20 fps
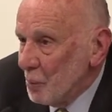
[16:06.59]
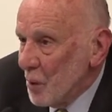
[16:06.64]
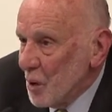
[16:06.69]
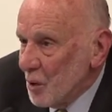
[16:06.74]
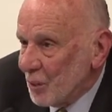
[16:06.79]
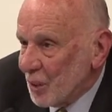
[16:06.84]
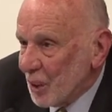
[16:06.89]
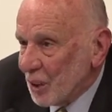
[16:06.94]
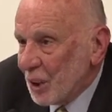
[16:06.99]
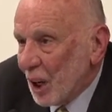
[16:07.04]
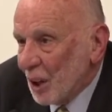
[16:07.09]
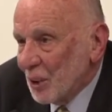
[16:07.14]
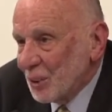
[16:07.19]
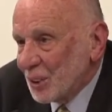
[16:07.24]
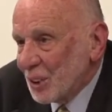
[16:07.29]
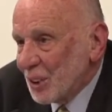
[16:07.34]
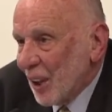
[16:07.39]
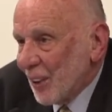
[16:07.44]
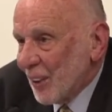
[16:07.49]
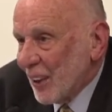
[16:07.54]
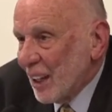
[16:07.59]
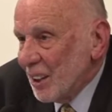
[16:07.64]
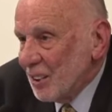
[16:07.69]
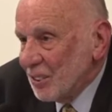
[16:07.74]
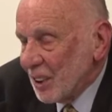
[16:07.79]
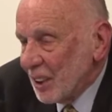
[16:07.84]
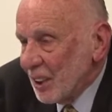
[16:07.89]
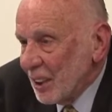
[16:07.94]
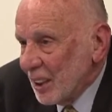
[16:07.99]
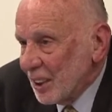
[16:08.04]
moved a toast to the
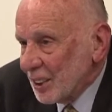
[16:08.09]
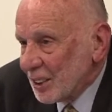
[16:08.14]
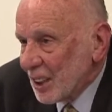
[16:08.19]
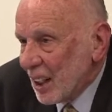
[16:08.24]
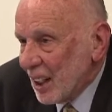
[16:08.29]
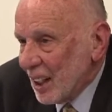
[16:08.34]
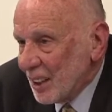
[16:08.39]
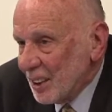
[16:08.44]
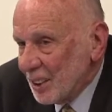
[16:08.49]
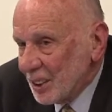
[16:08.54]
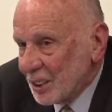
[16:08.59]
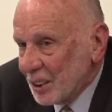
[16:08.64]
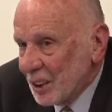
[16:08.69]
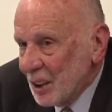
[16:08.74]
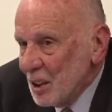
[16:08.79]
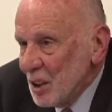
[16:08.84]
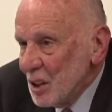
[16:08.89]
engineers case.